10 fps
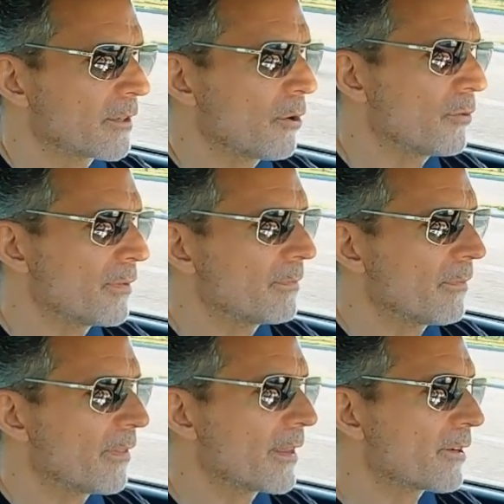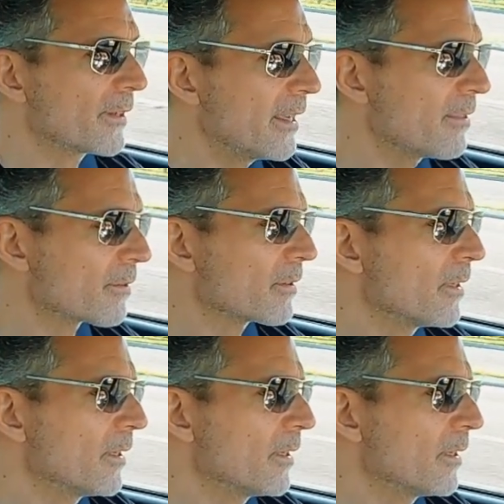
code there either.